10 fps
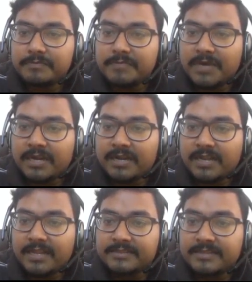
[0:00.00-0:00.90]
ahead
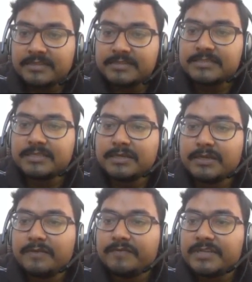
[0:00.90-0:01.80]
like this,
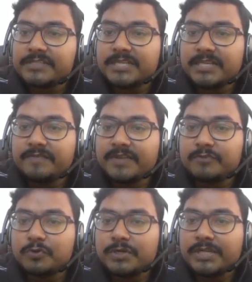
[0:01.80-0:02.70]
we are saying we have to
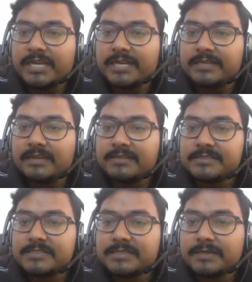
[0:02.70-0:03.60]
create a
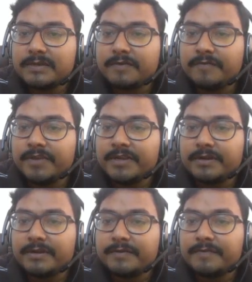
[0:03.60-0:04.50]
list where
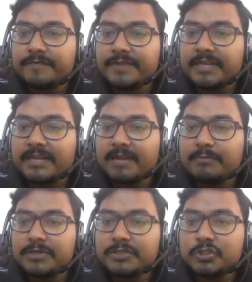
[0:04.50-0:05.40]
we grab
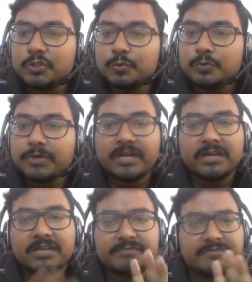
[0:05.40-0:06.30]
2.
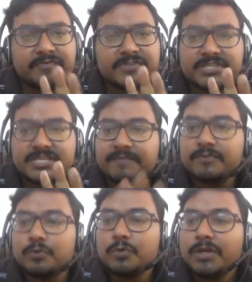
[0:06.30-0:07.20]
Currently we just have
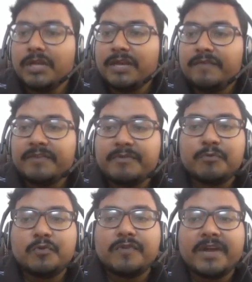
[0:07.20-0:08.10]
2. When we
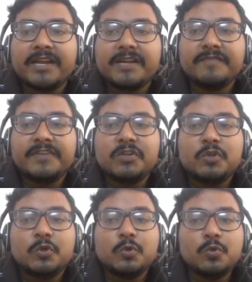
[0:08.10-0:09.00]
move ahead, we
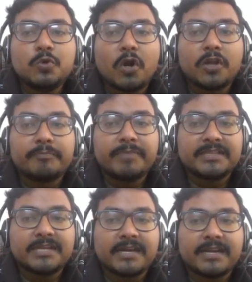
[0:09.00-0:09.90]
do not pick the
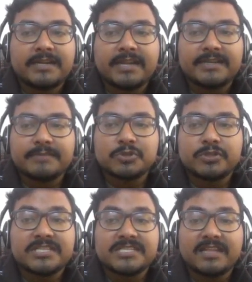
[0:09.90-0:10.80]
current item, so there
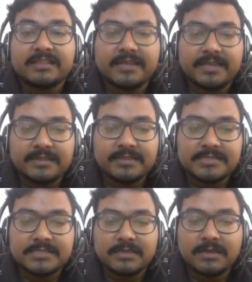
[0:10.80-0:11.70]
is nothing in this
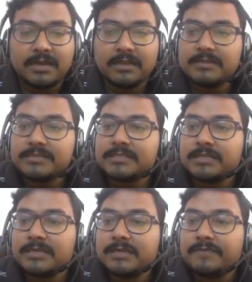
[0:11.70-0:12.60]
list.
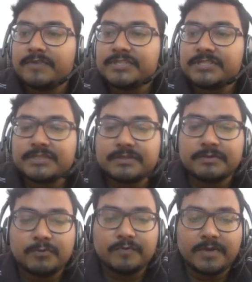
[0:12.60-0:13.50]
We just
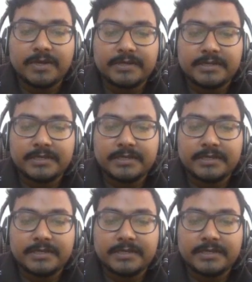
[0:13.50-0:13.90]
move ahead.